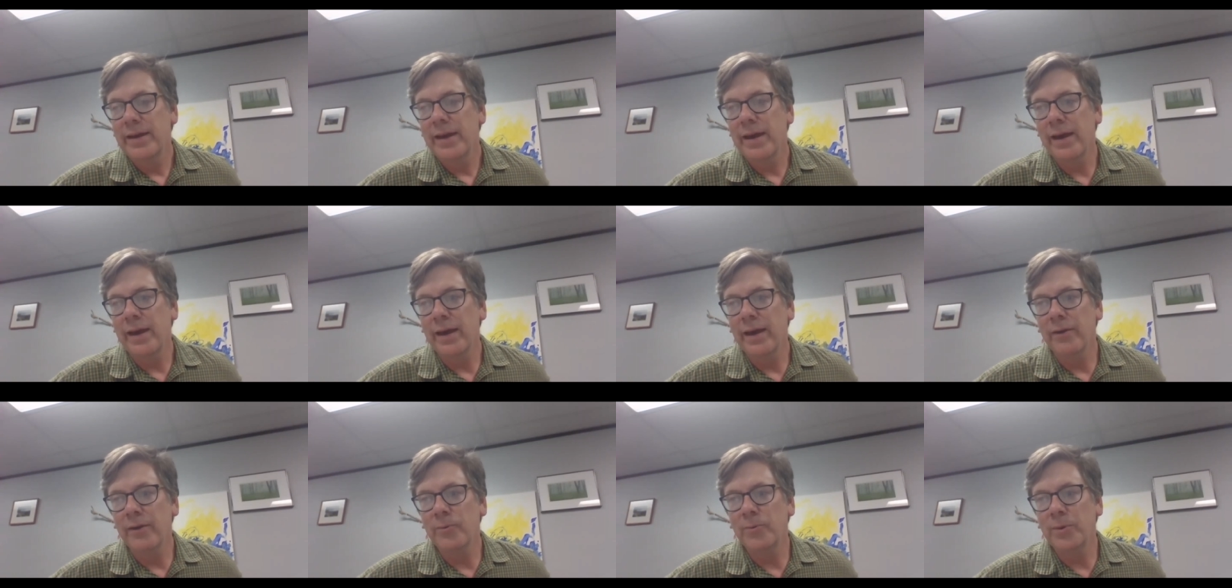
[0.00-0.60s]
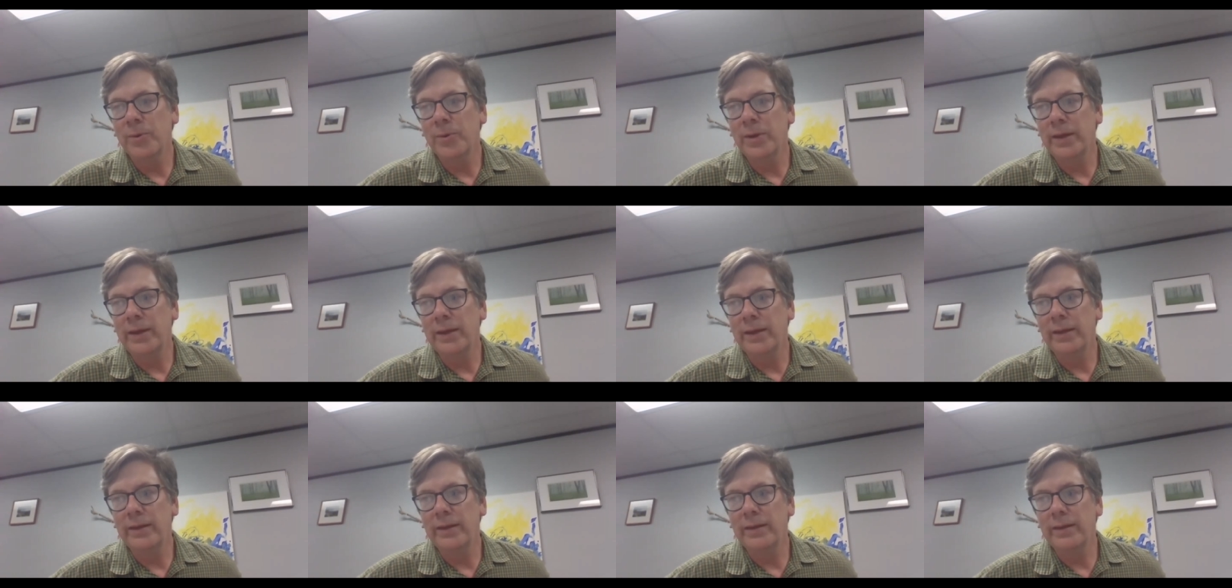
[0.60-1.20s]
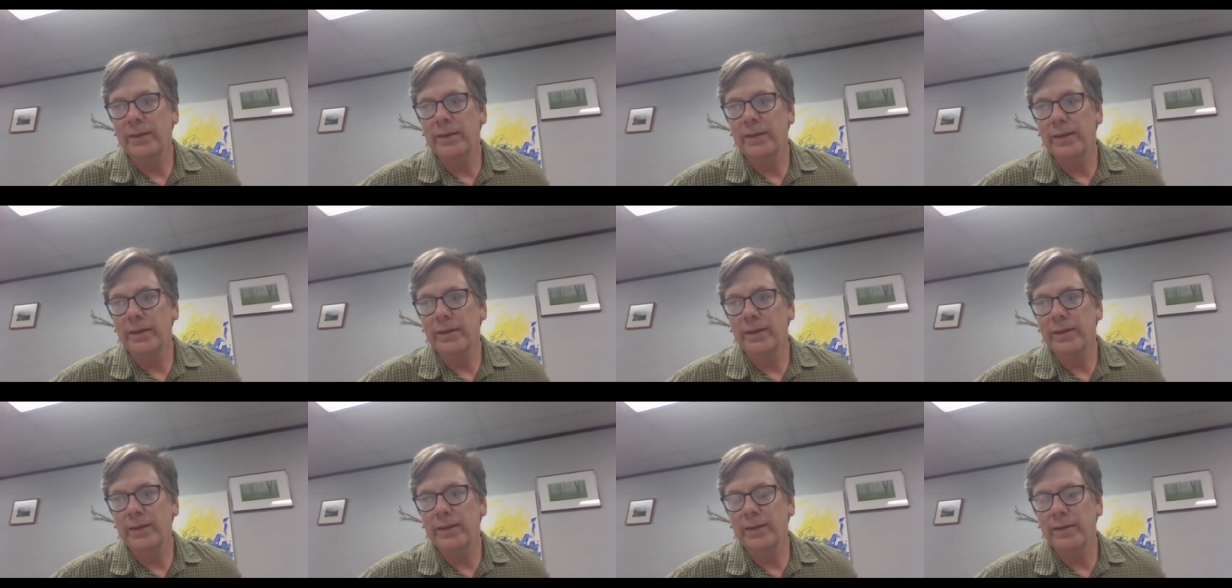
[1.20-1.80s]
uh, we
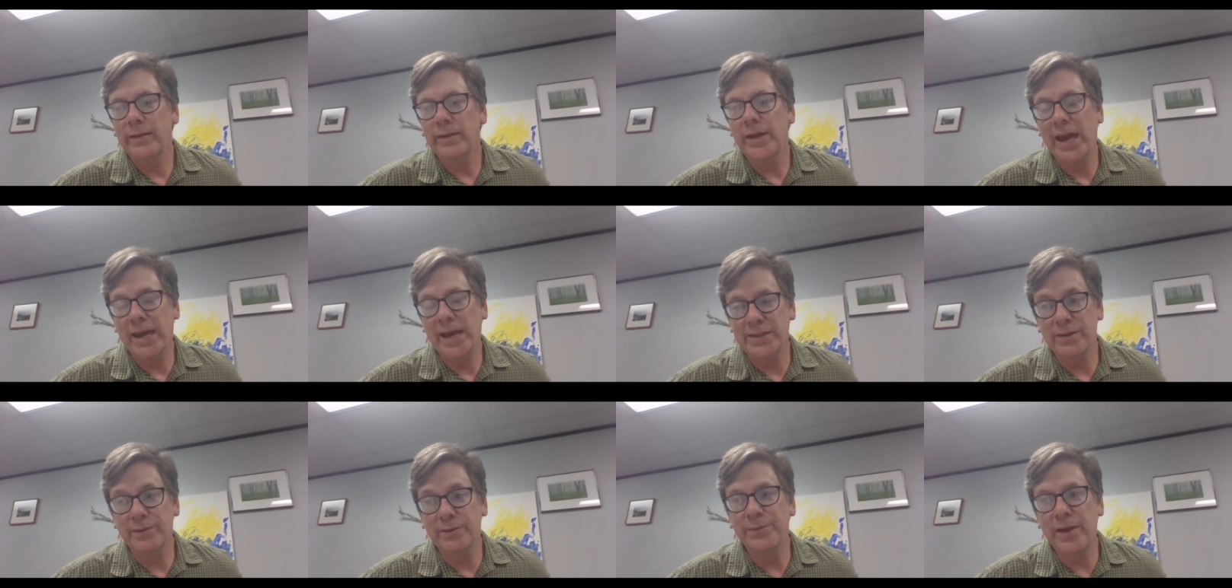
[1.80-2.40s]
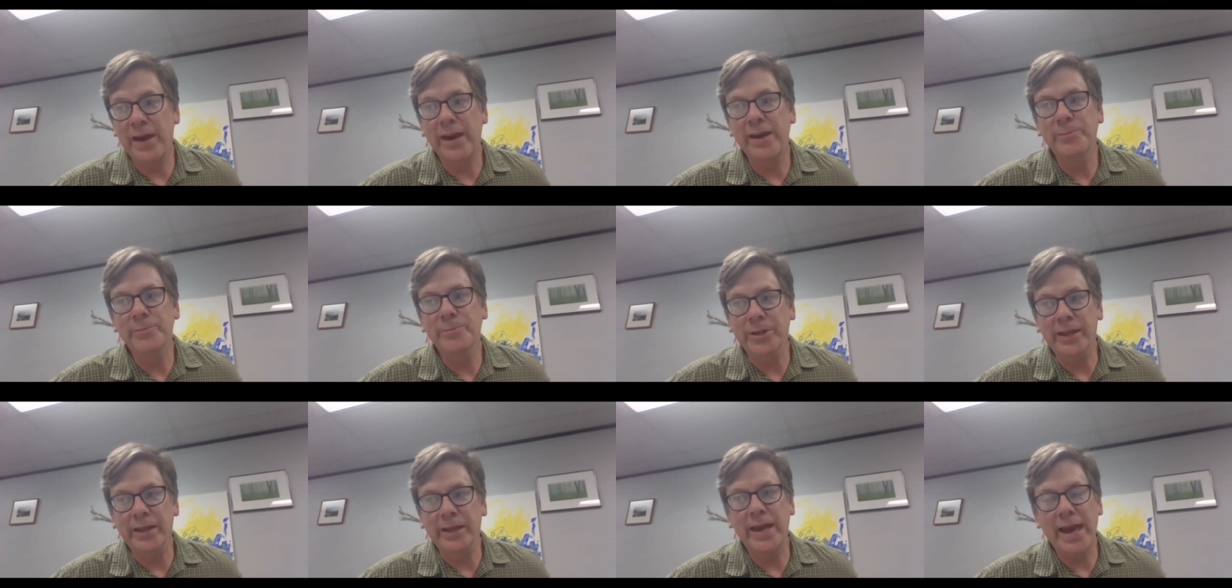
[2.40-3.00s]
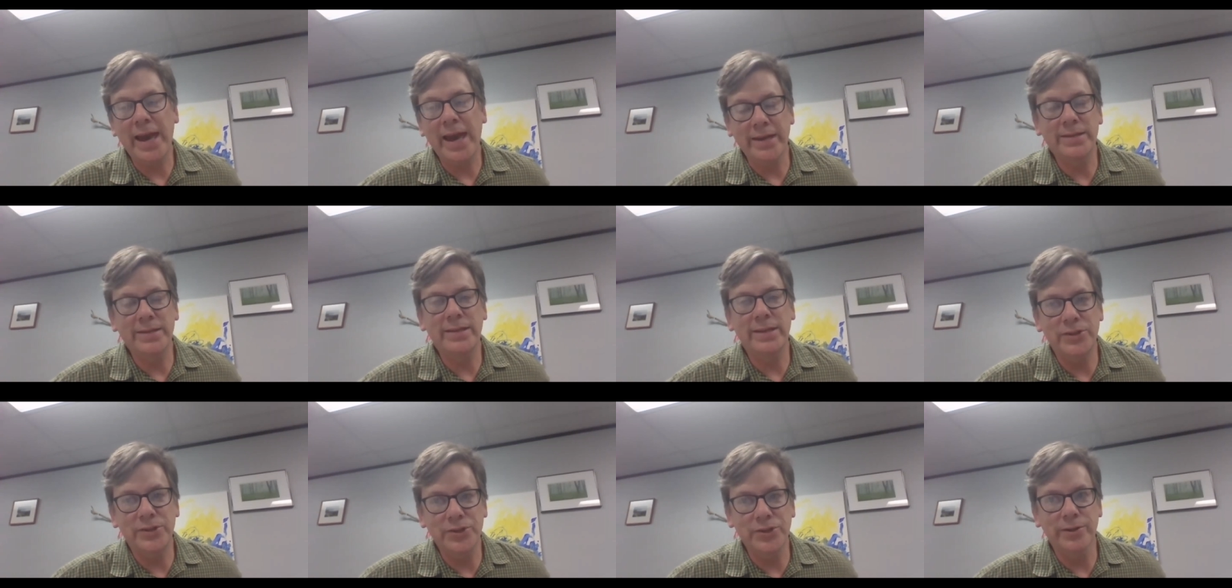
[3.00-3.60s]
uh, as a family had a
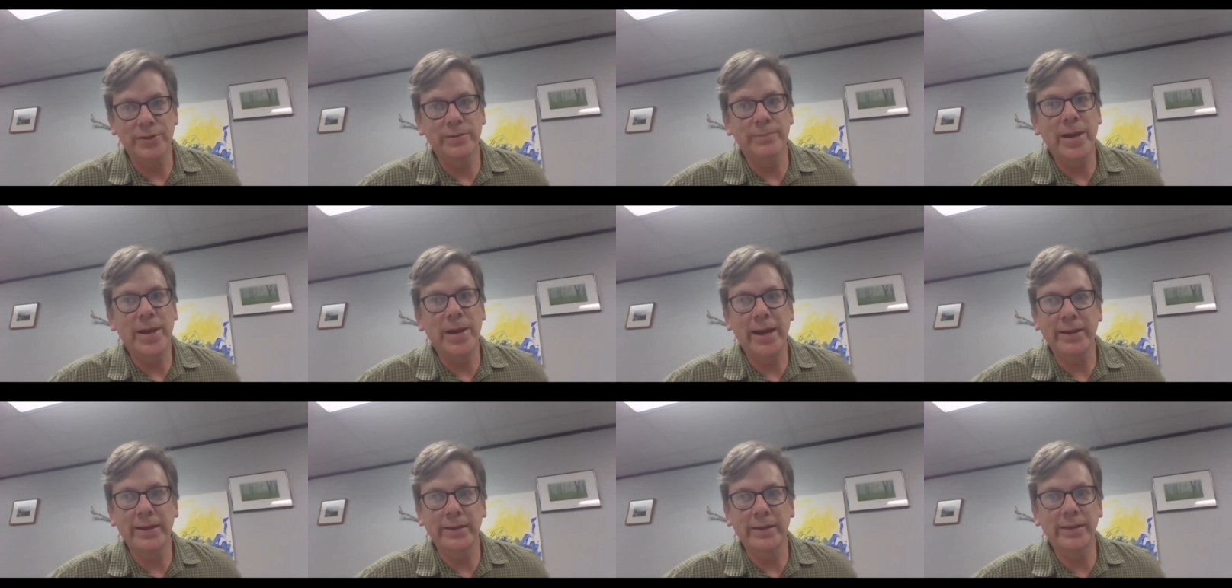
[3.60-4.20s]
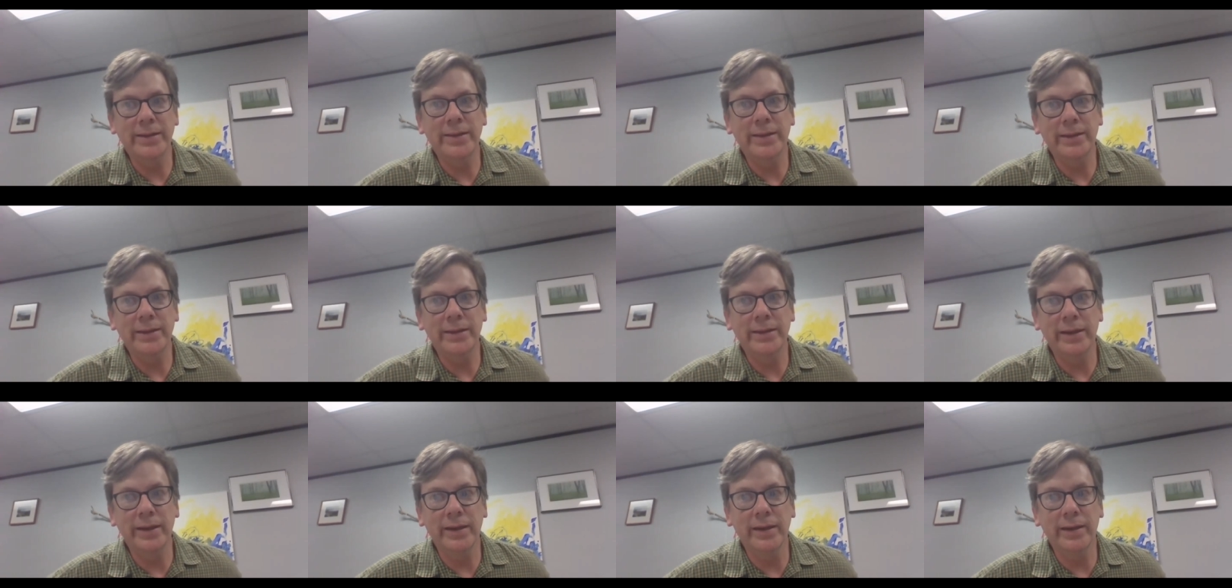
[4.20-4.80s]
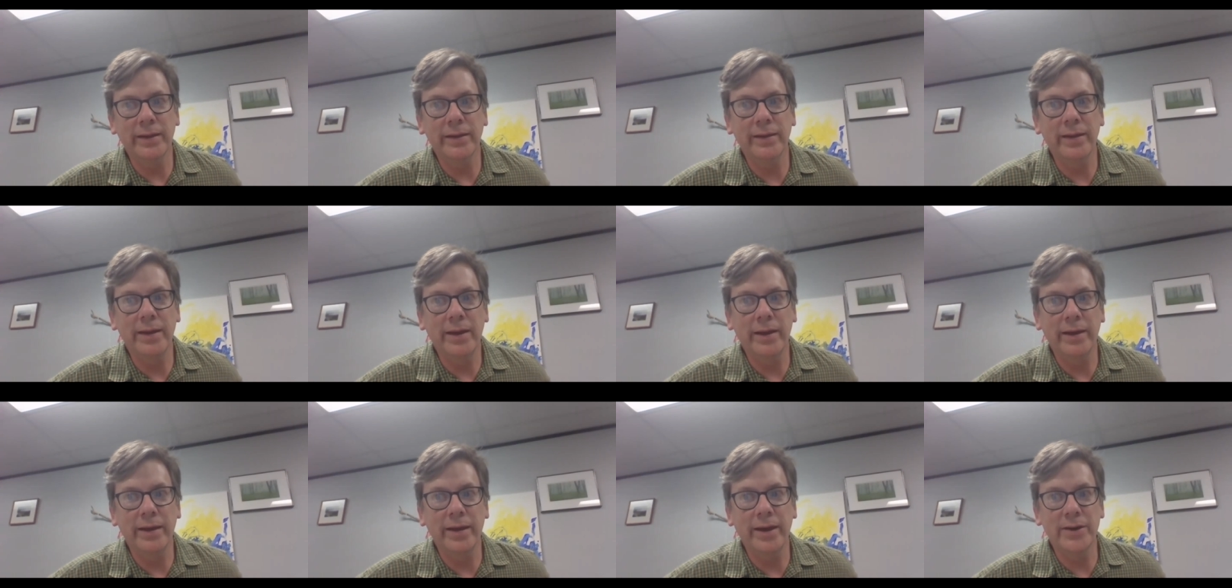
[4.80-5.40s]
teacher back in Ithaca.
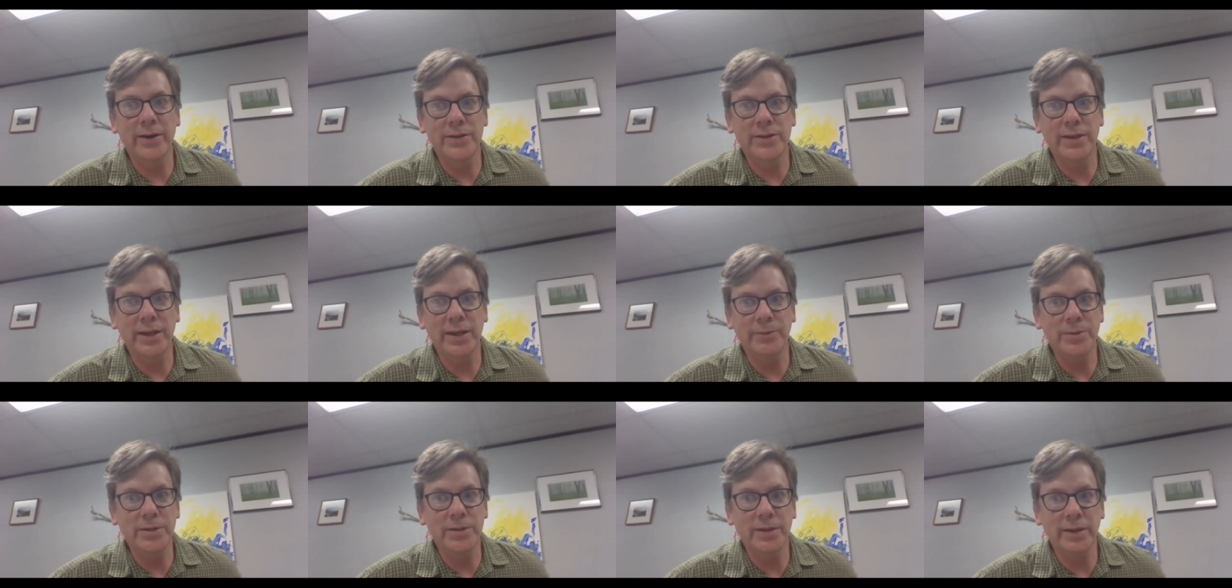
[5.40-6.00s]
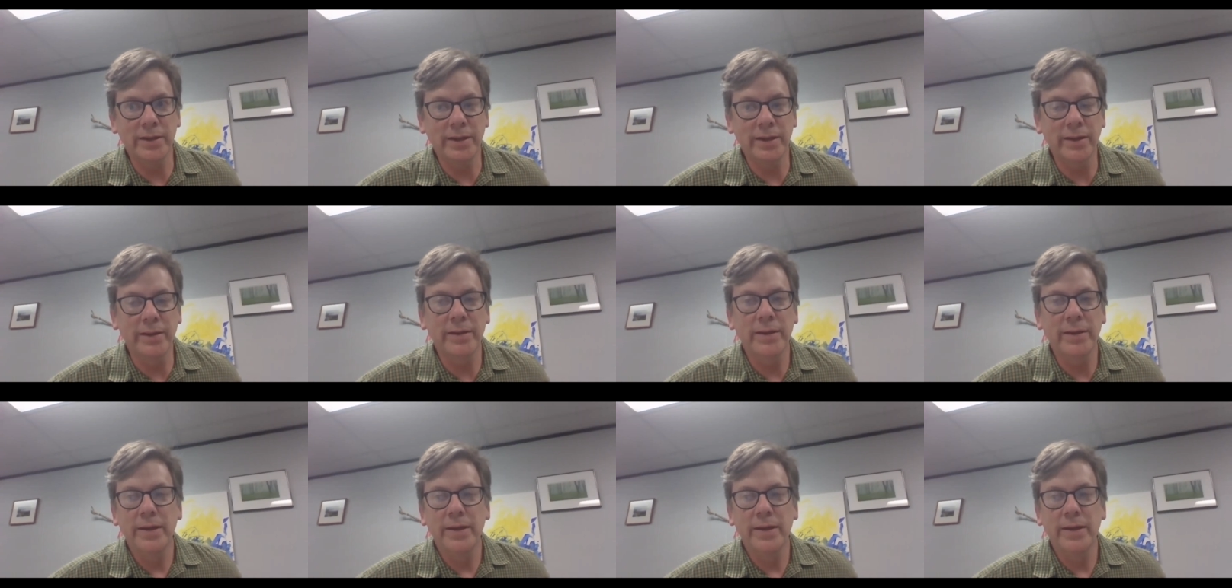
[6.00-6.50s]
Uh, our son was in a